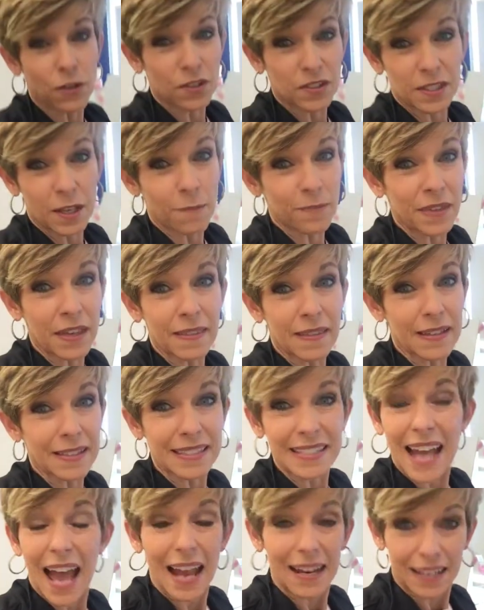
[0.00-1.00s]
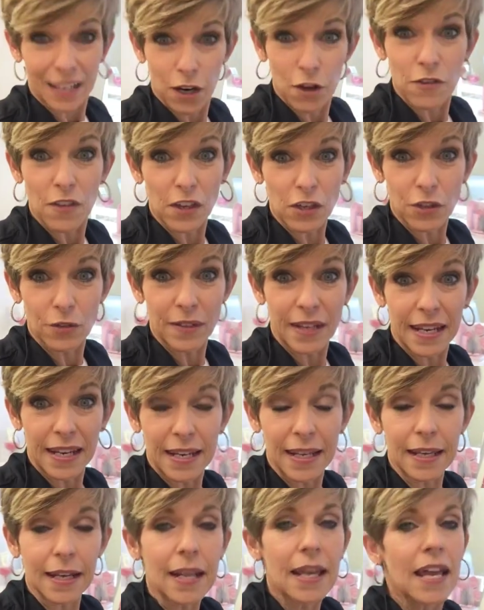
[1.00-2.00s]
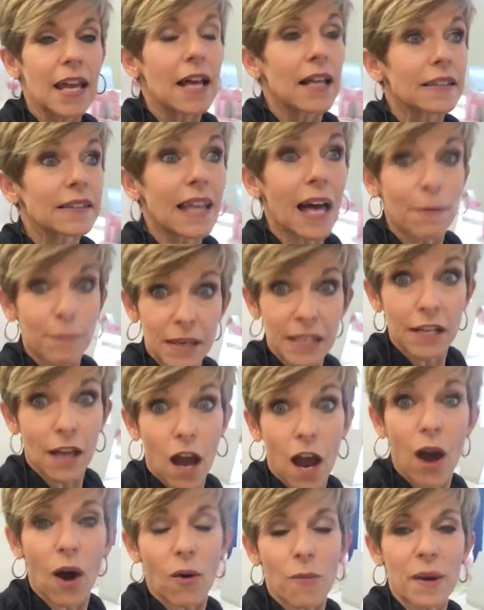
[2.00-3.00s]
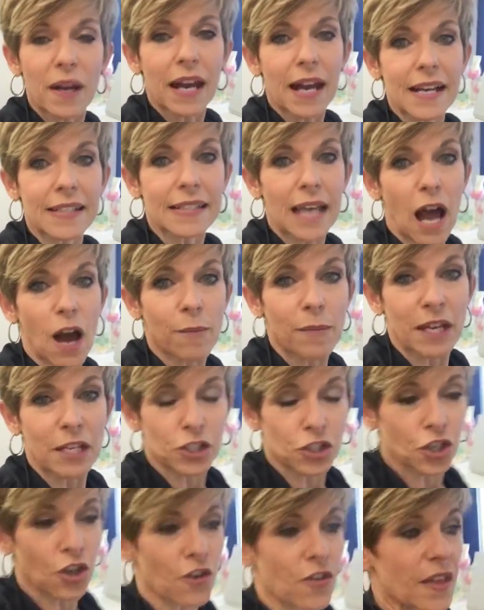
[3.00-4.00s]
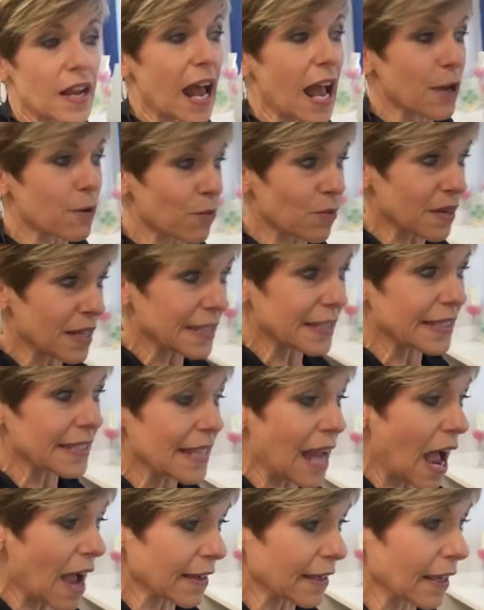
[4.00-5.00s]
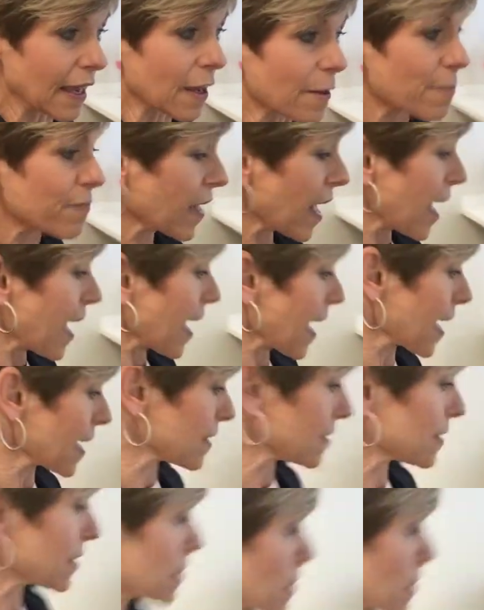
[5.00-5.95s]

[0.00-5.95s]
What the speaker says: there's something that's not here that you needed, let me know, because I'll make sure that I restock it. And